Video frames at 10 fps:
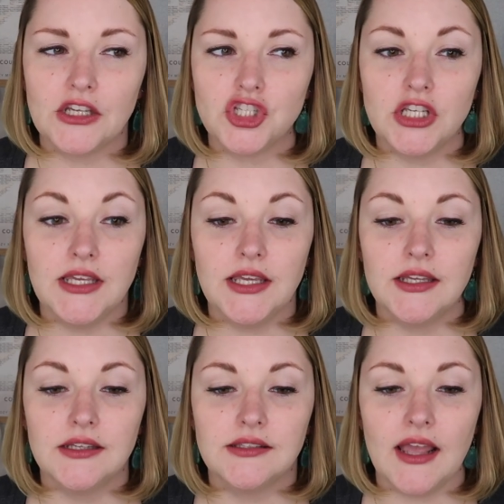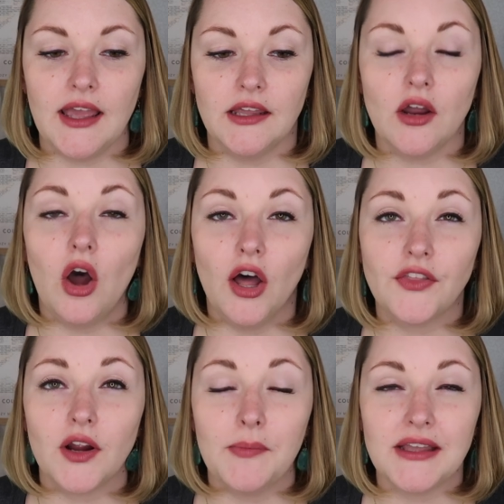She is an
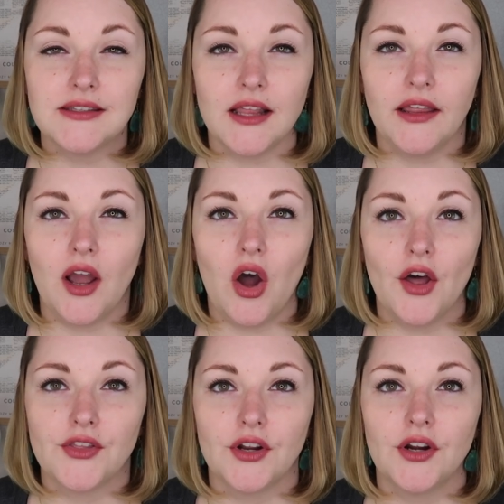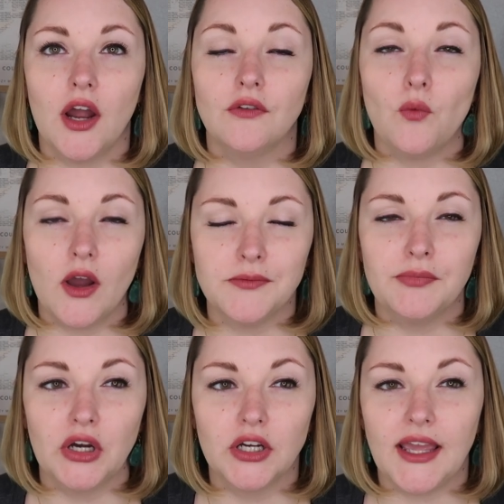author, a best-selling author of one
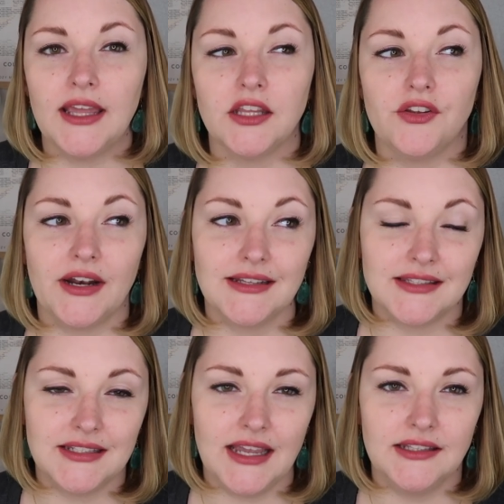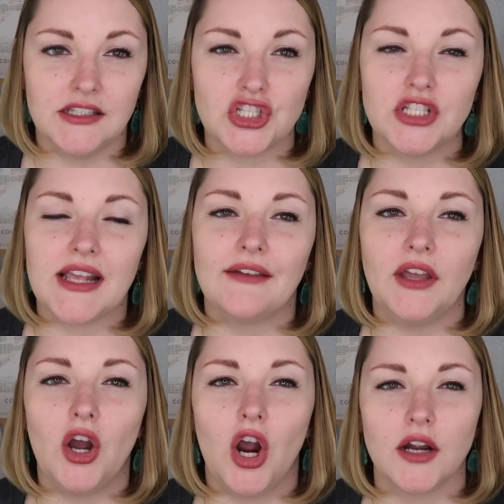book in the United States, and she's
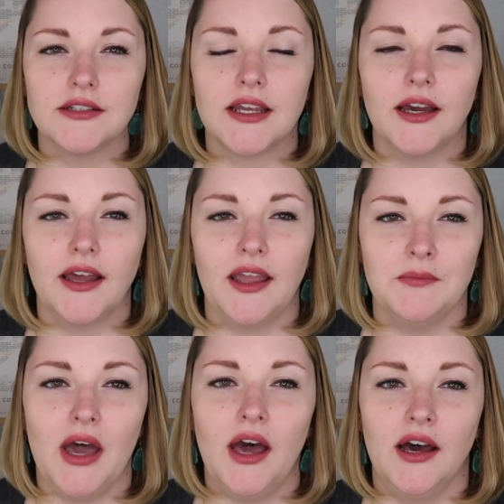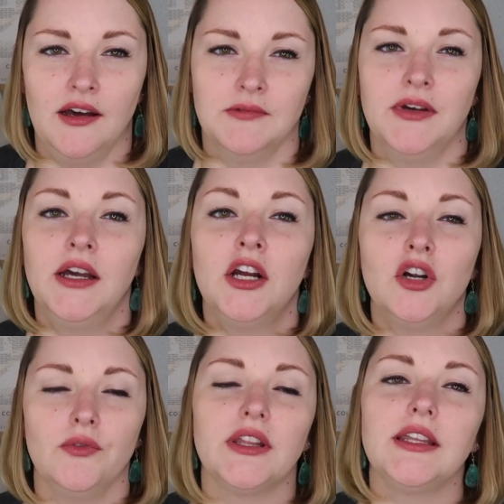having a hard time
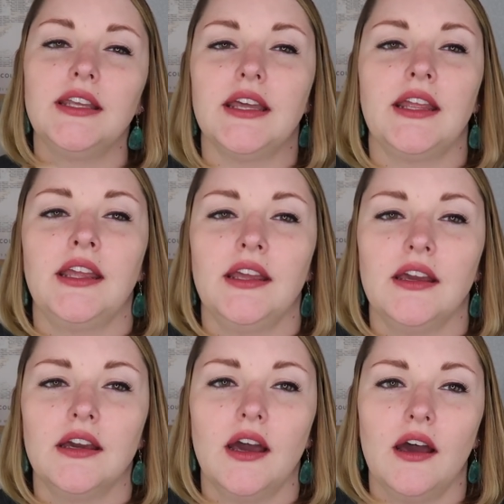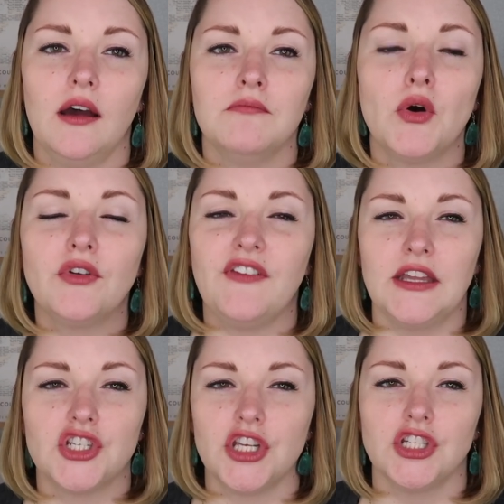really getting
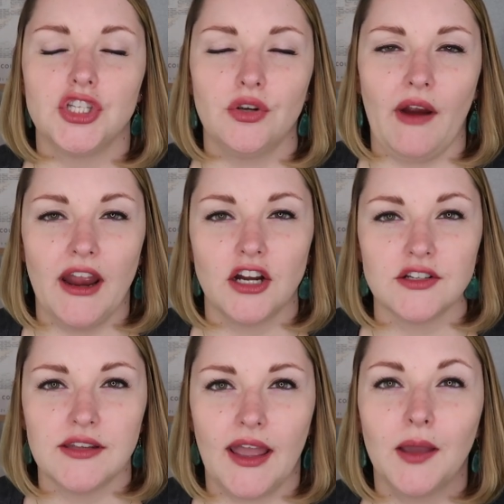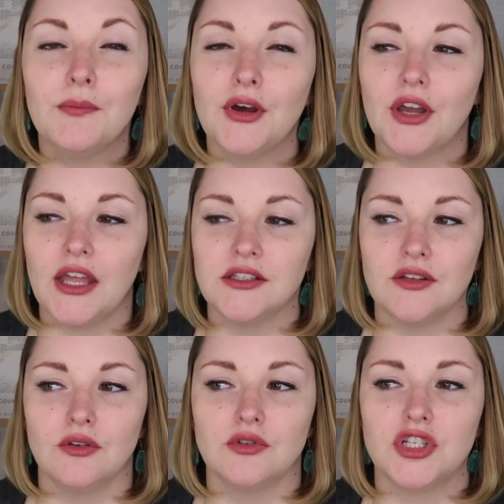motivation to write her second book. And
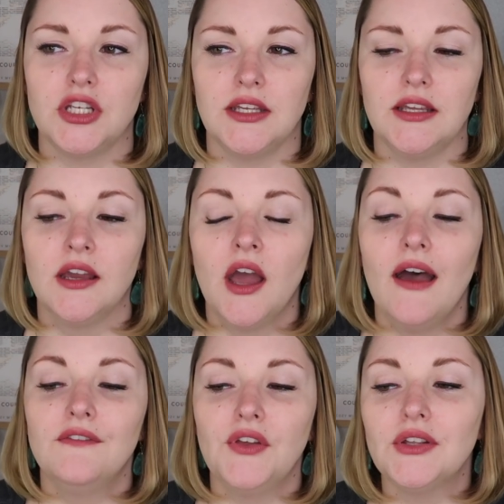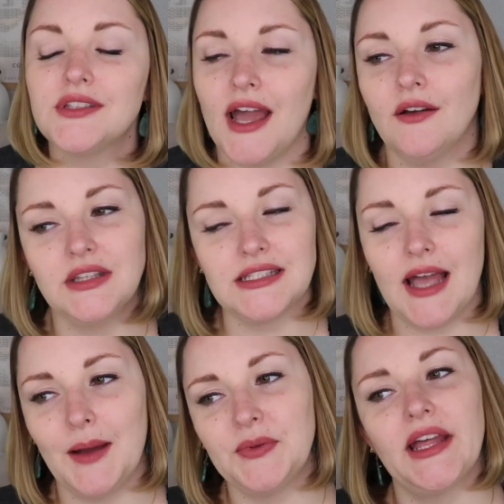so she fills out this
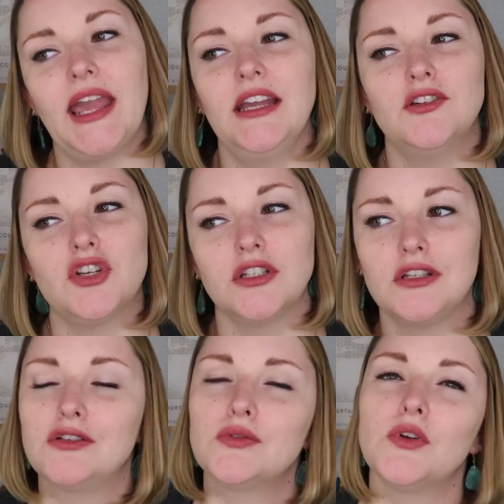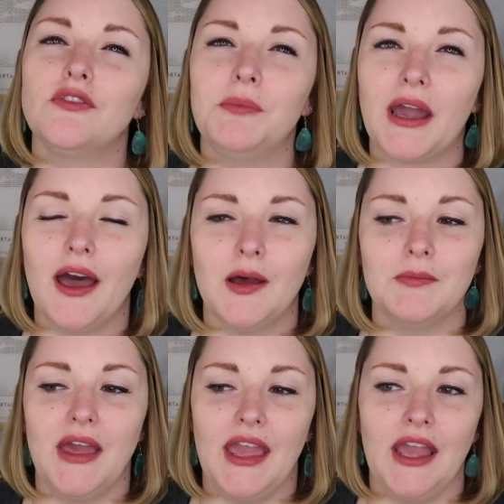application to sort of
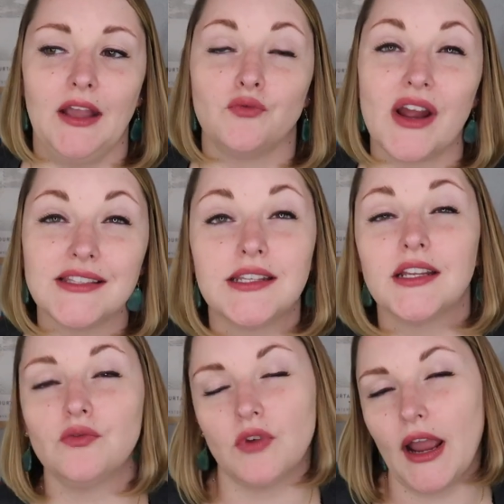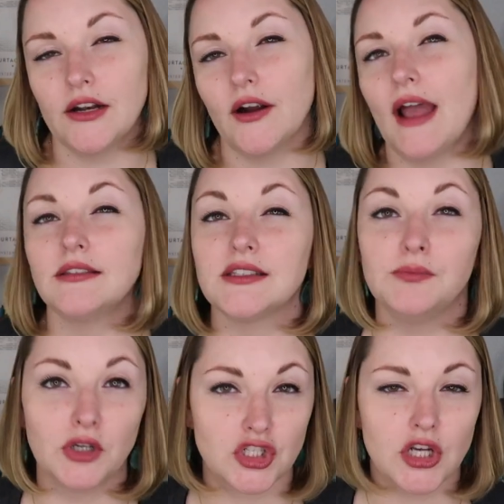become a resident writer at this
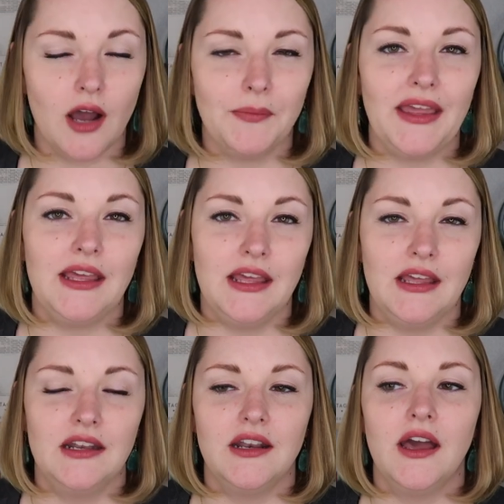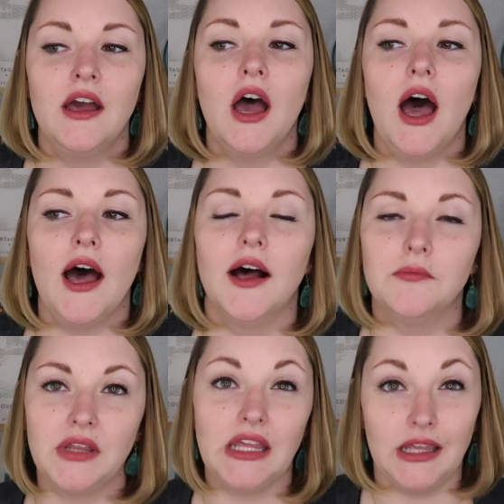bookshop in
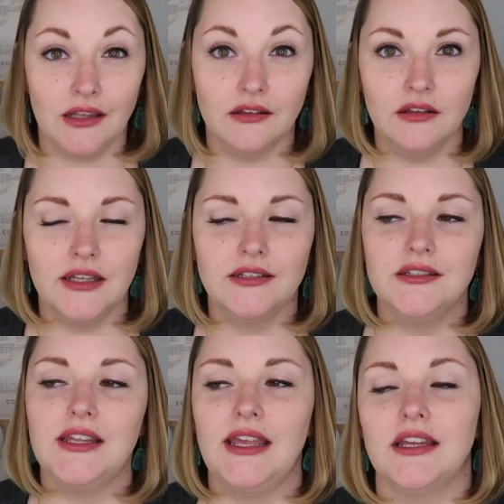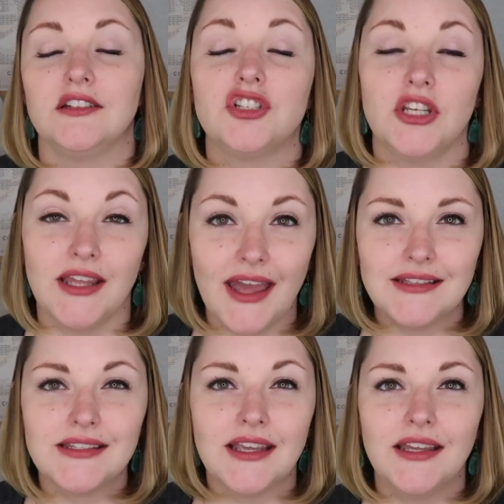England. And she
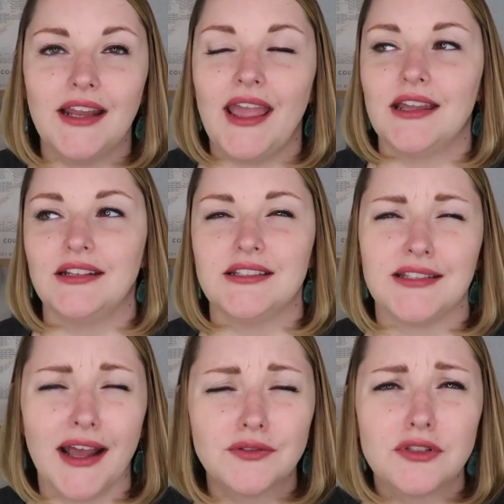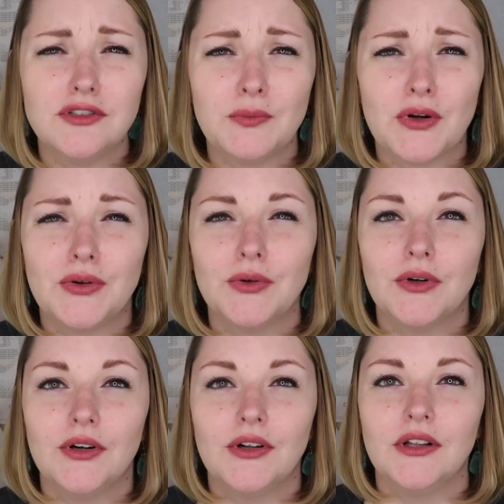gets it, and it sounds super
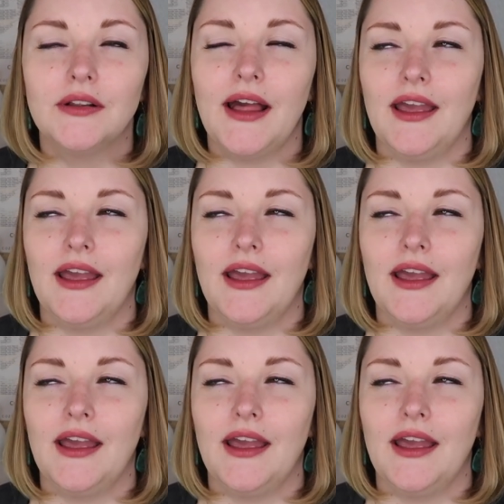cool